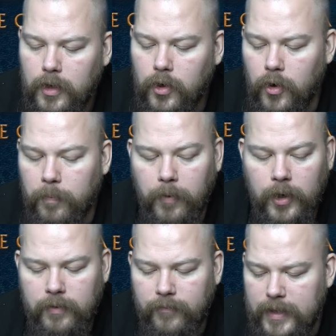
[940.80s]
gone up
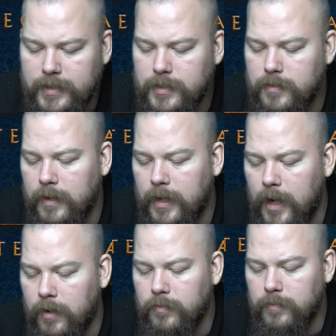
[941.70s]
by defense, so they
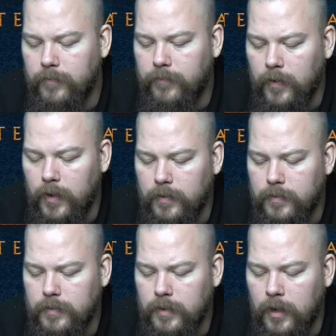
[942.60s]
now fight,
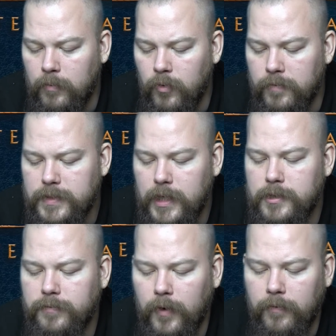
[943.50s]
move
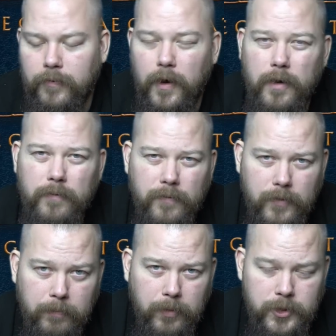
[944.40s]
6, fight 5,
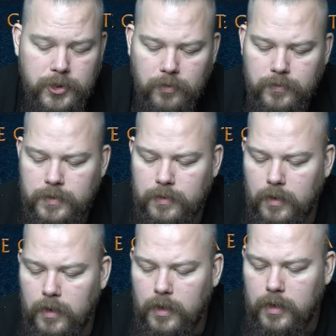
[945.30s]
3+ shoot,
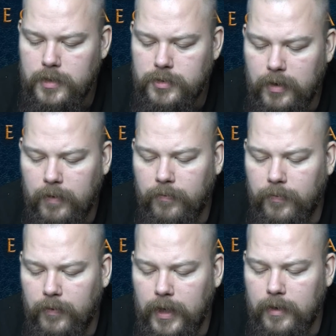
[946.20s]
strength
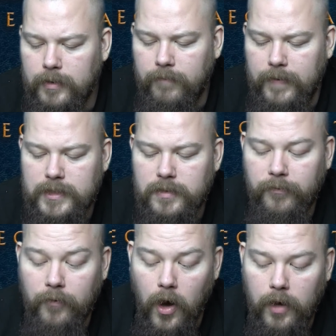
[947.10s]
3, defense
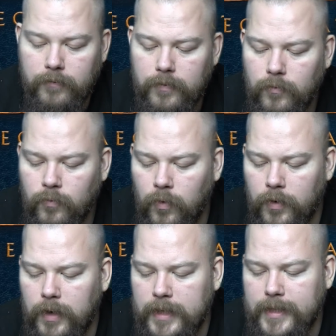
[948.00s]
5,
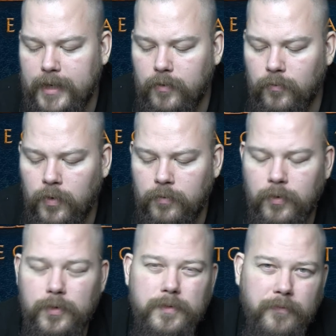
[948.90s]
1 attack, 1
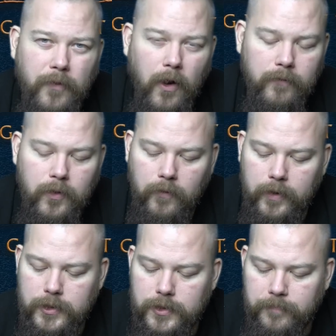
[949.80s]
wound, 5
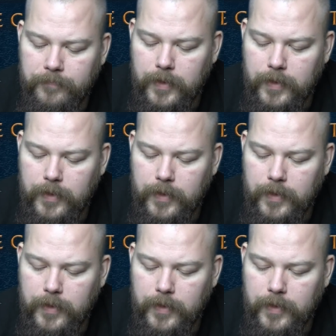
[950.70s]
courage.